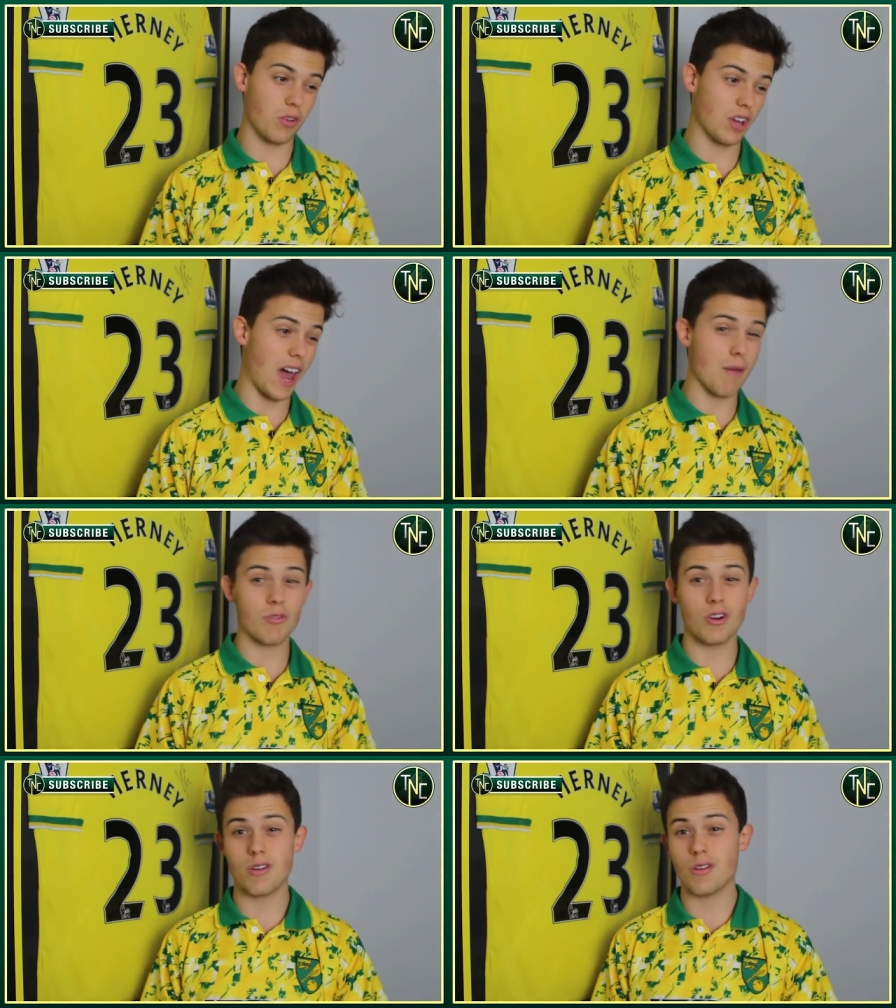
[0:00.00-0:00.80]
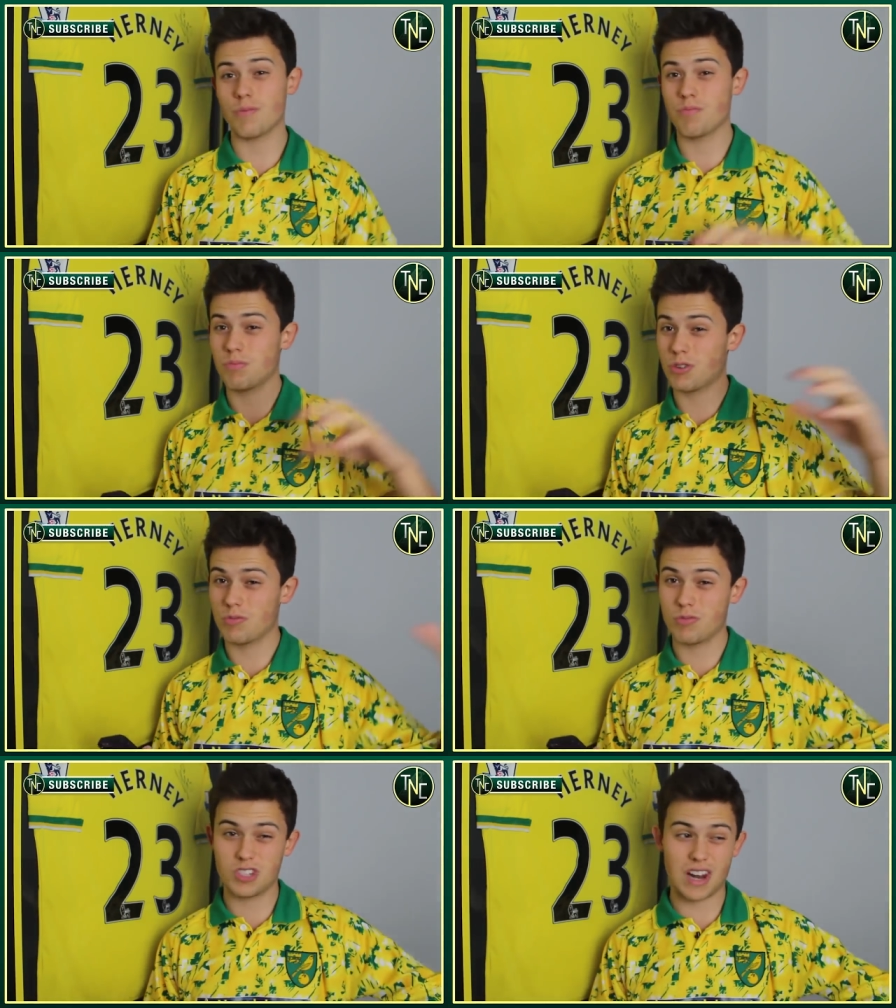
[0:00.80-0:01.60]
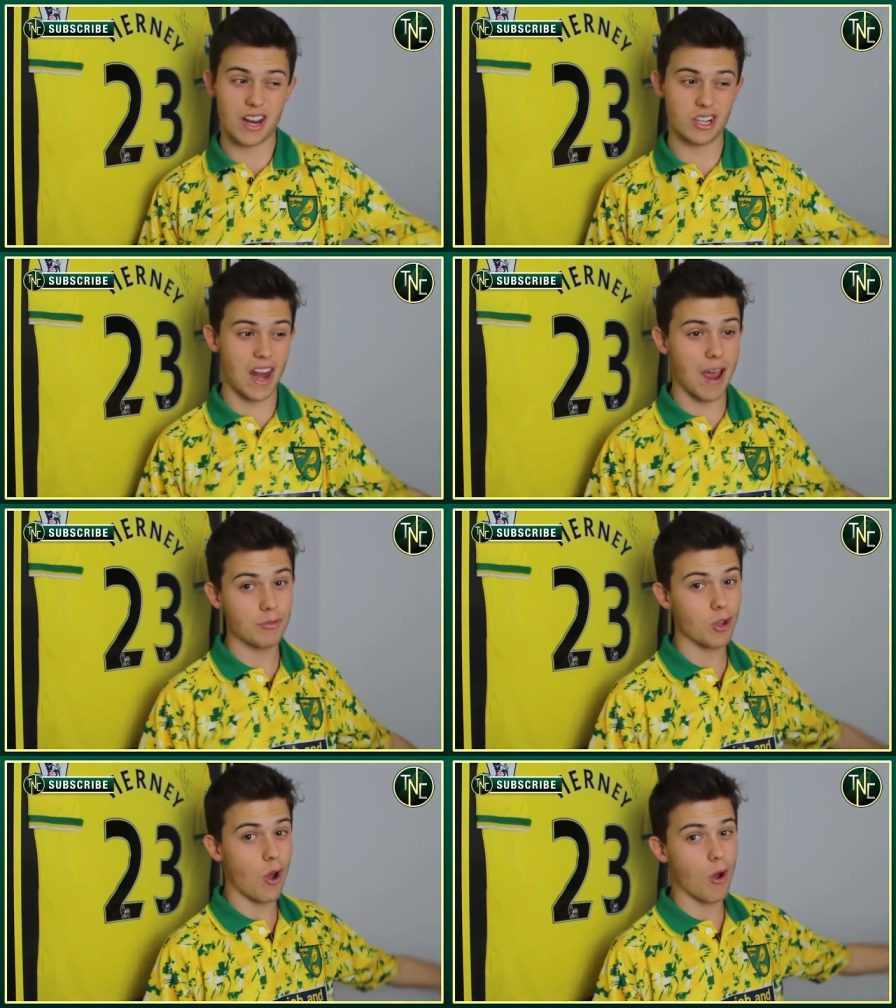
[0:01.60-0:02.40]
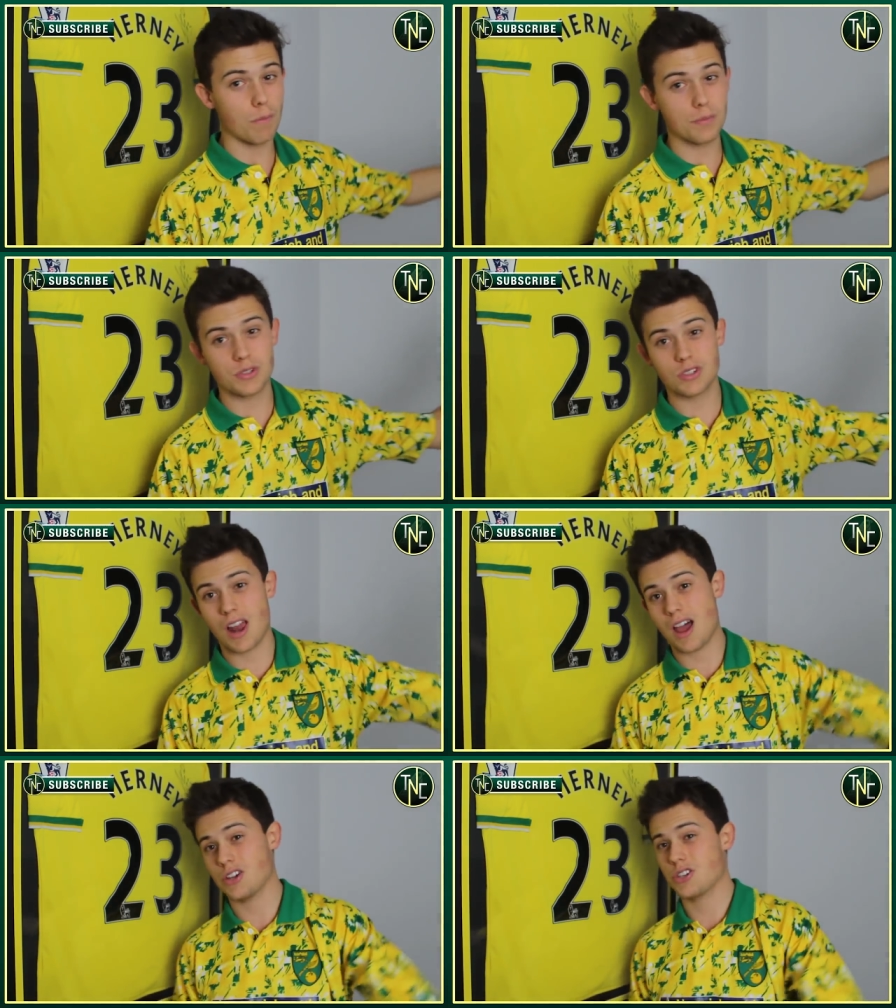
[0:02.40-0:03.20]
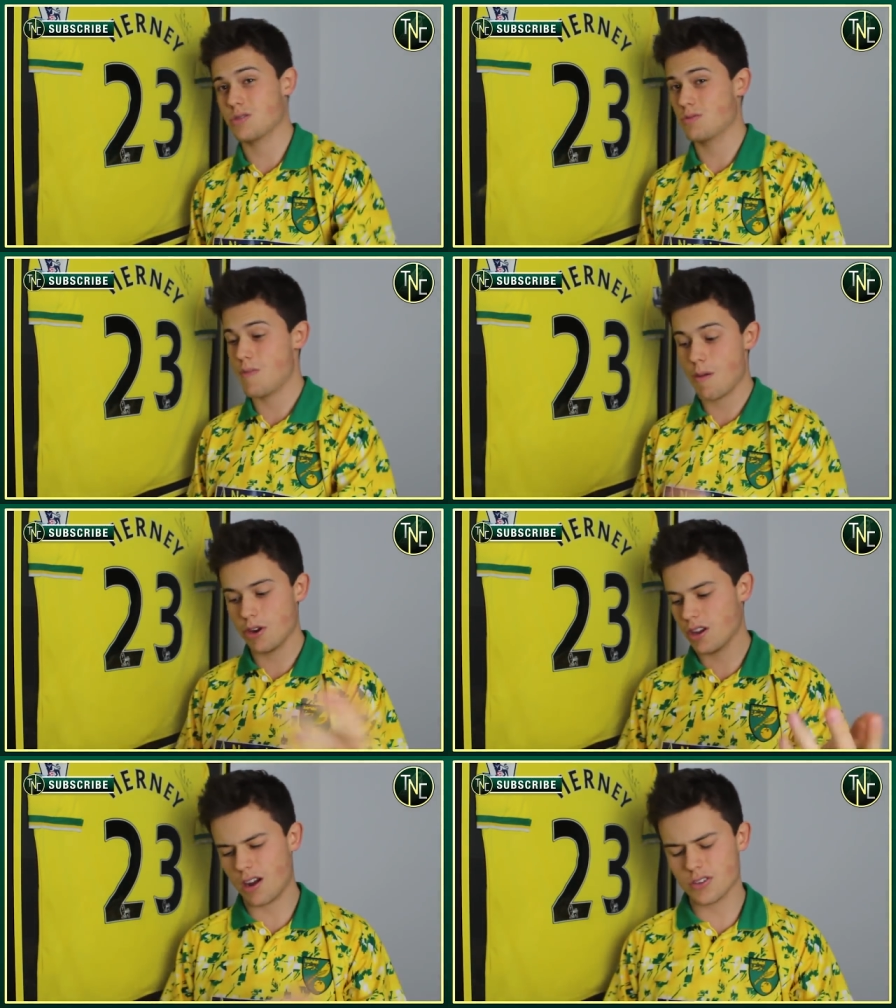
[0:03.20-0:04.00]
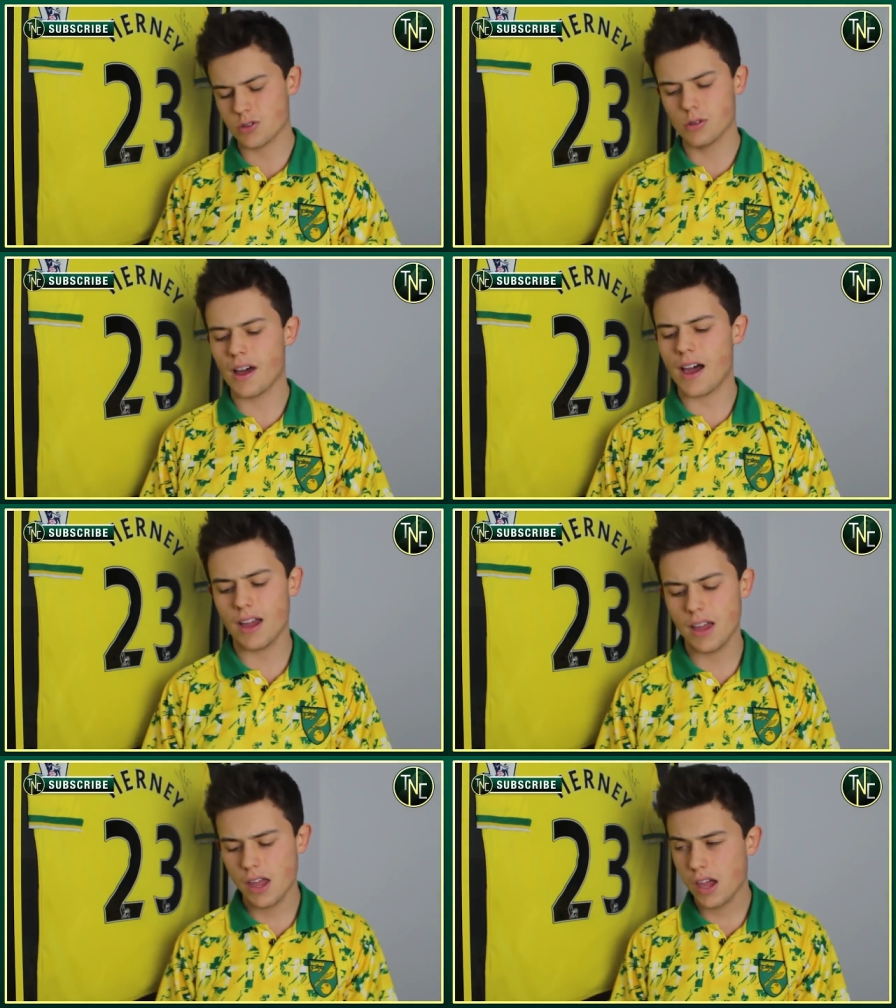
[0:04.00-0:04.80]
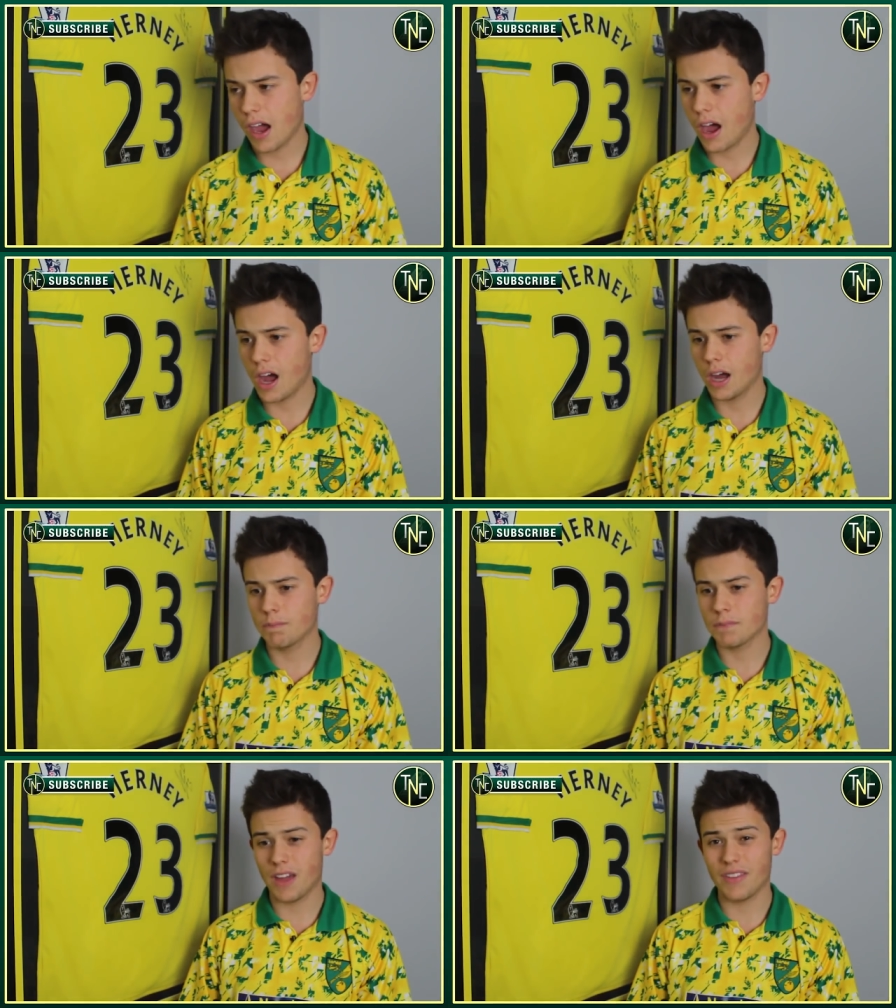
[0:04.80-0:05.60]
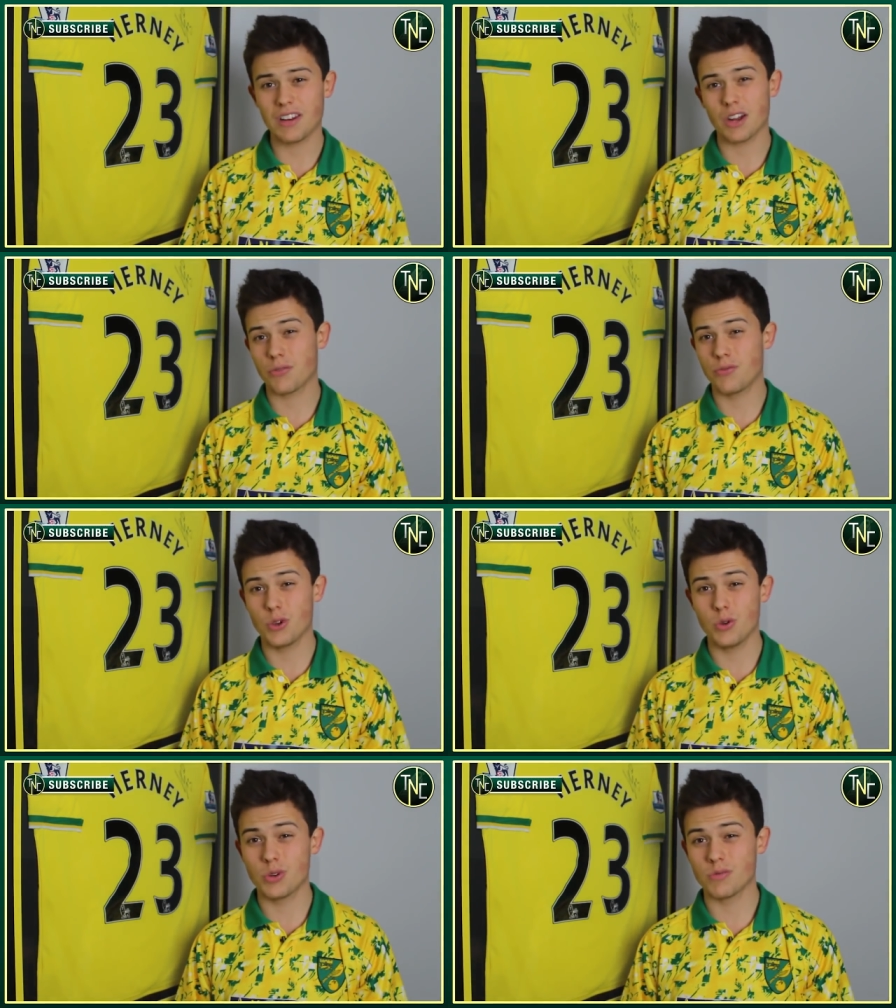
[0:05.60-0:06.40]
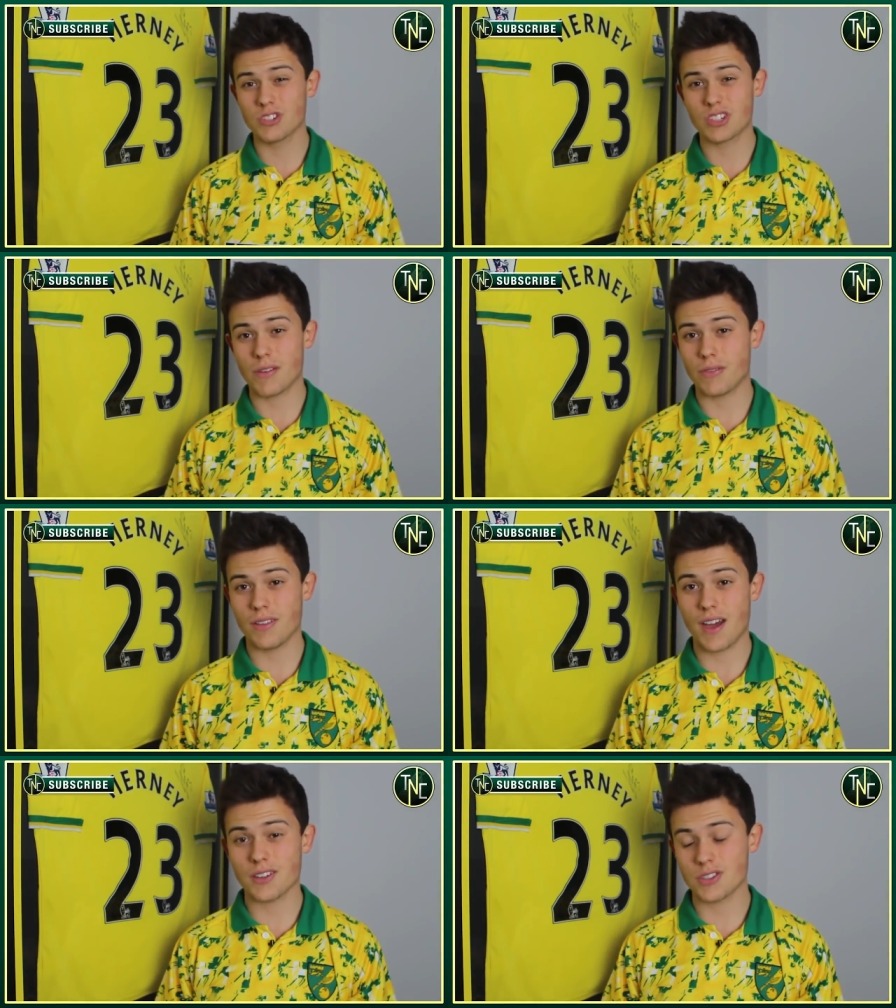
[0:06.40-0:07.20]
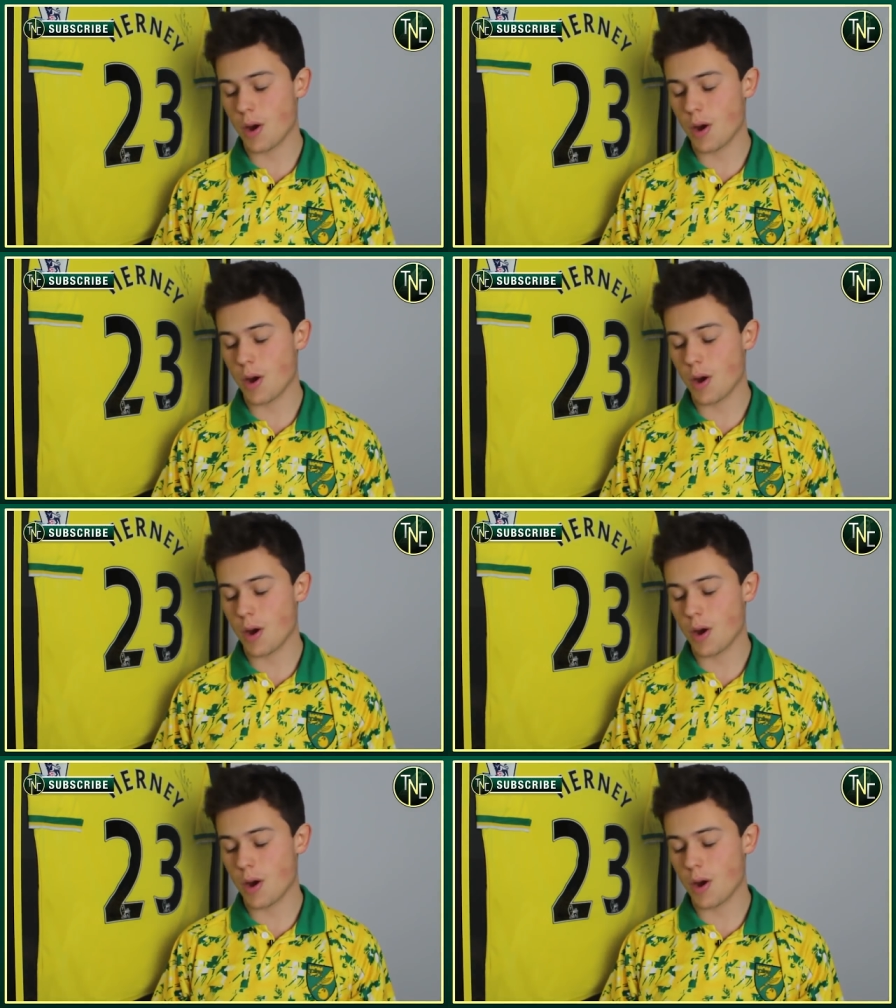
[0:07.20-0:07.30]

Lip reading: camera slash laptops slash memory cards and all that, and then like food and stuff like that.